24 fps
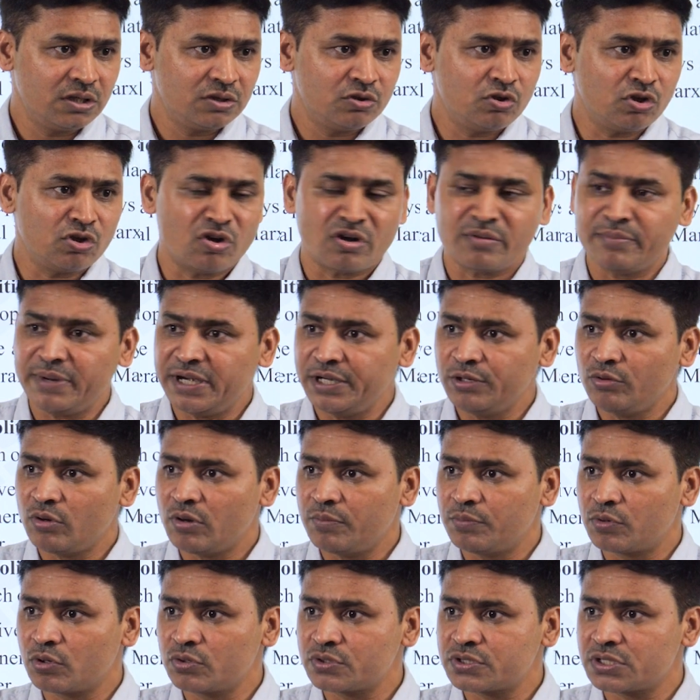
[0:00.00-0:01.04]
the normative
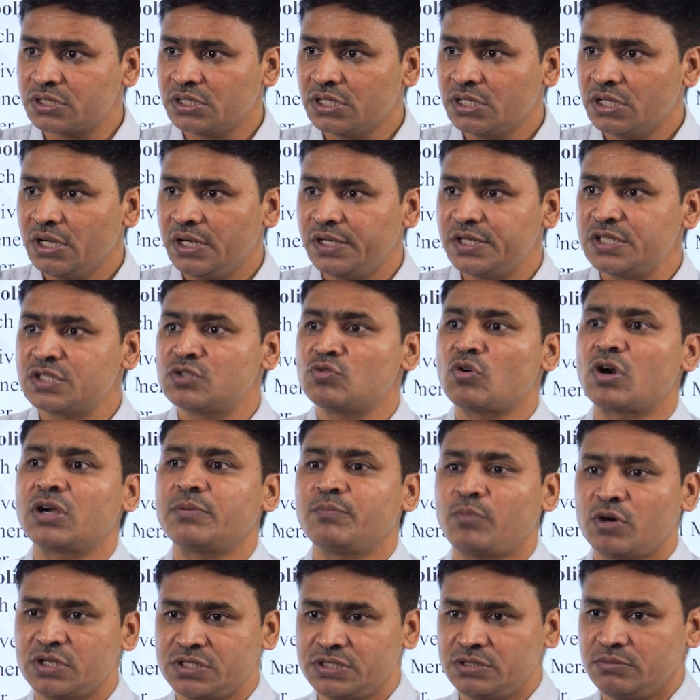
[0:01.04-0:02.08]
approach? It is
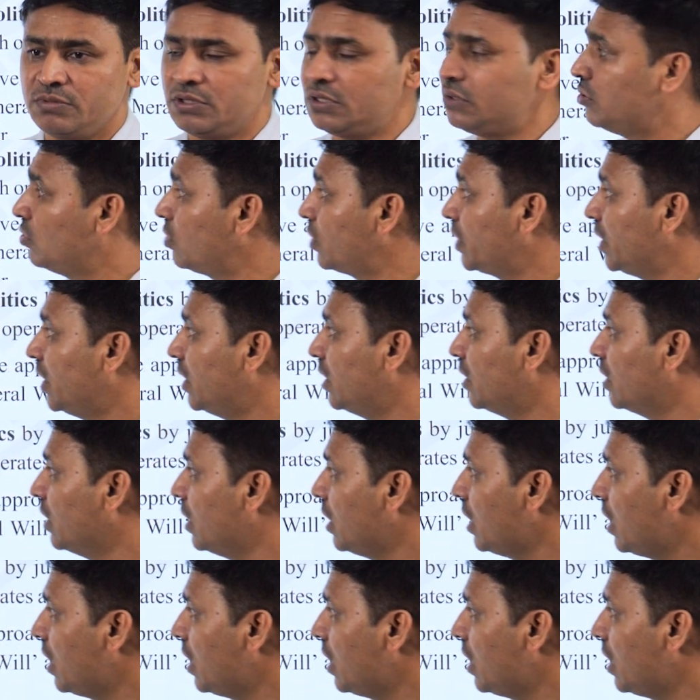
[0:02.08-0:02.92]
not possible. Okay.